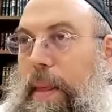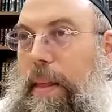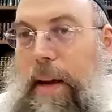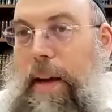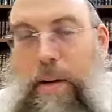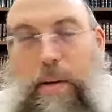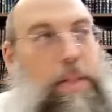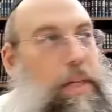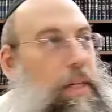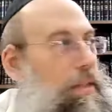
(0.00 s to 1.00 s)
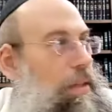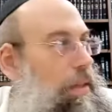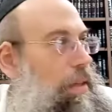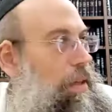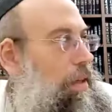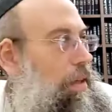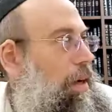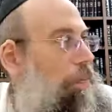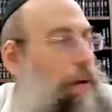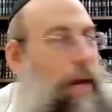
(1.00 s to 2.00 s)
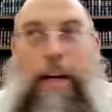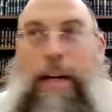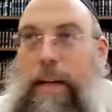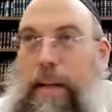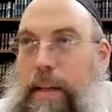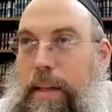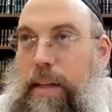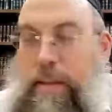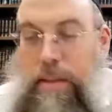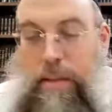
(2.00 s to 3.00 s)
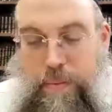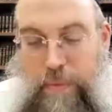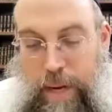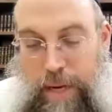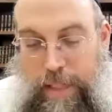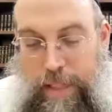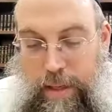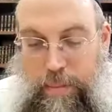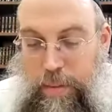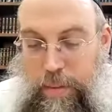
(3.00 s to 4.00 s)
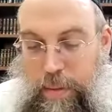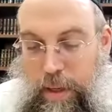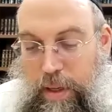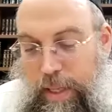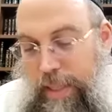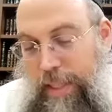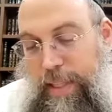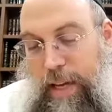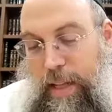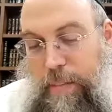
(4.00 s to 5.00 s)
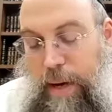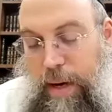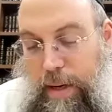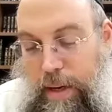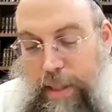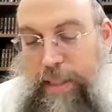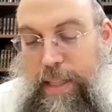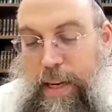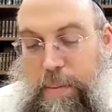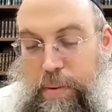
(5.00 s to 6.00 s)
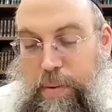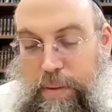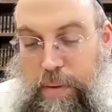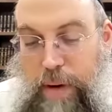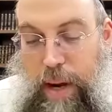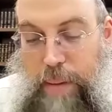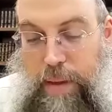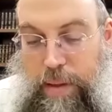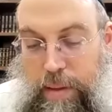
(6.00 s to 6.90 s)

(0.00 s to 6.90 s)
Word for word: that it goes into the uh, pen to, for Meiser, Imishimha, like to style Lamar. That's not a proof to Rabba.